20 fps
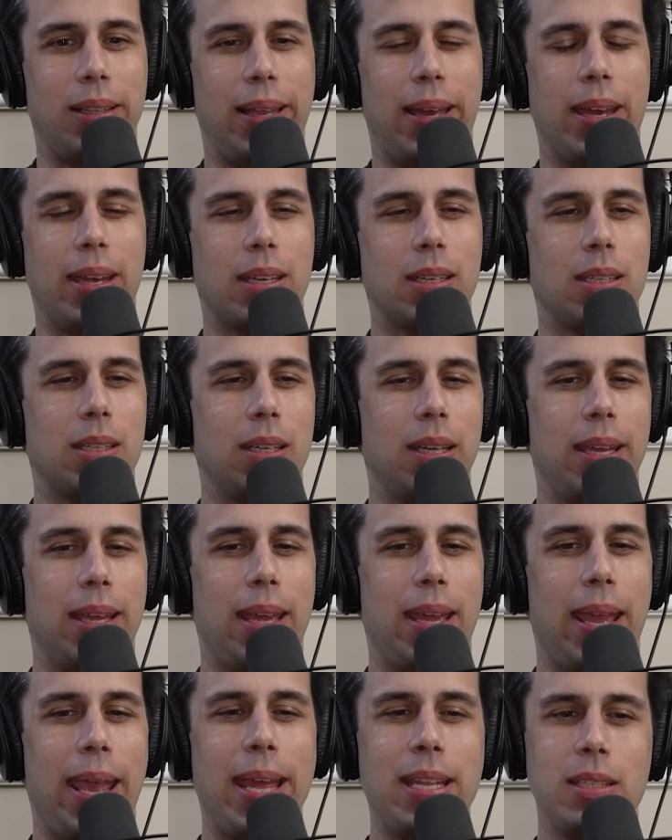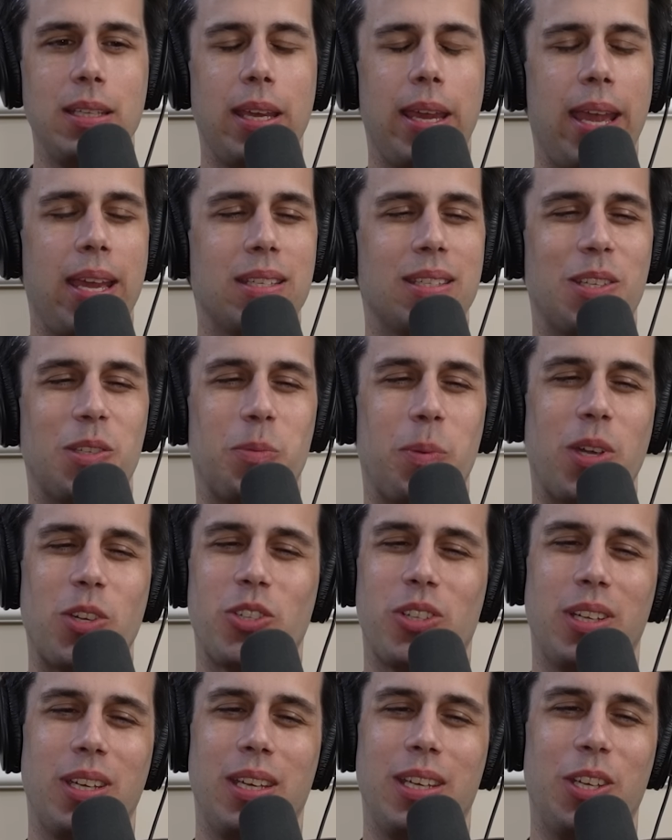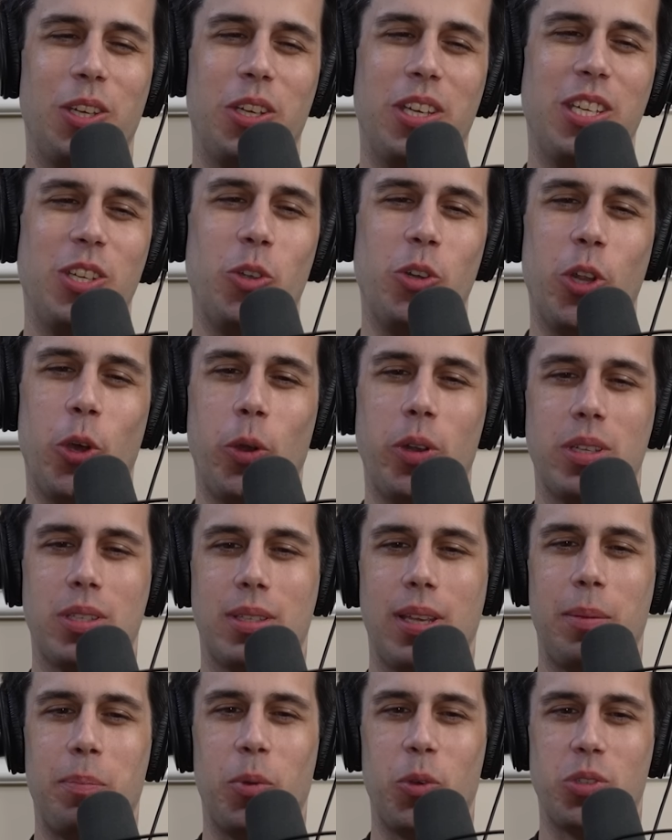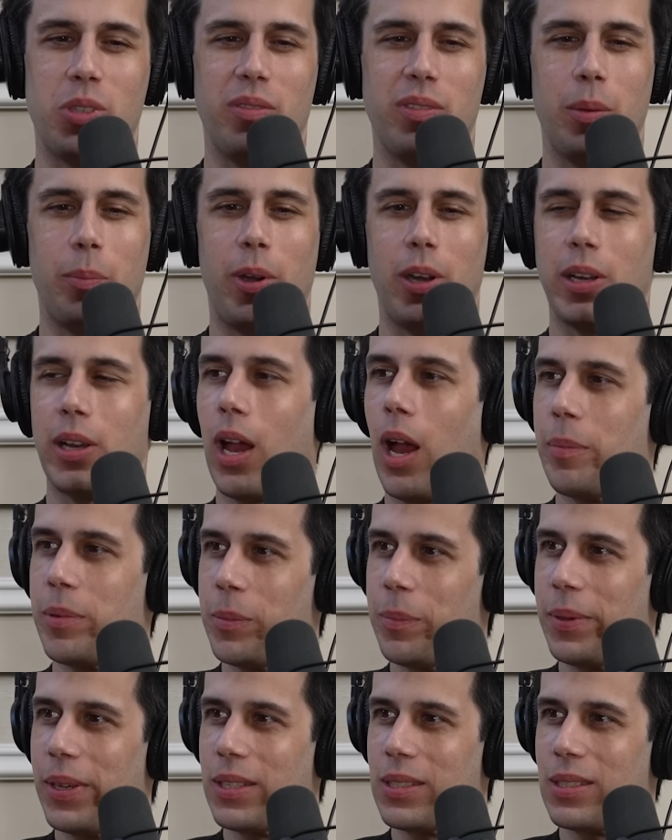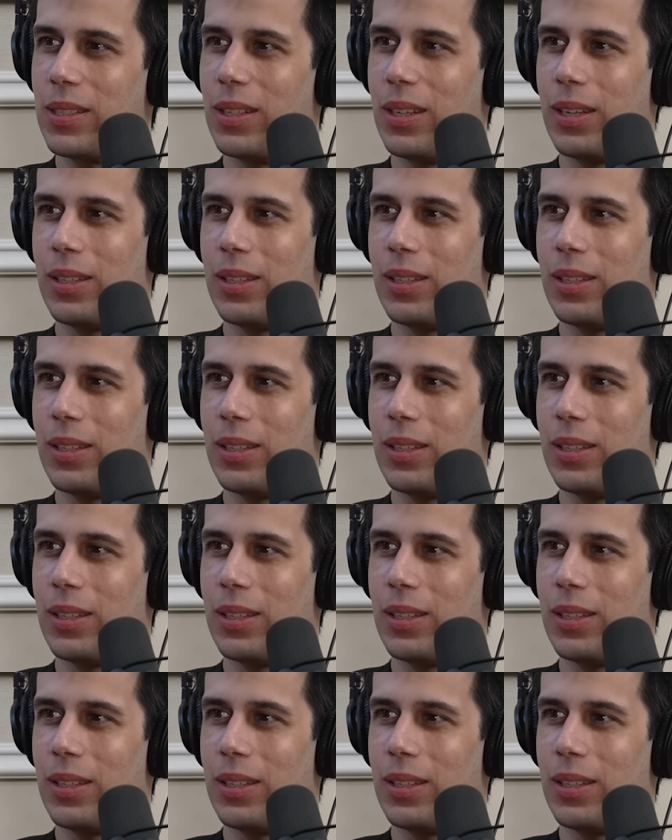like NDAs, and especially you, you, notice that most of them are copy pasted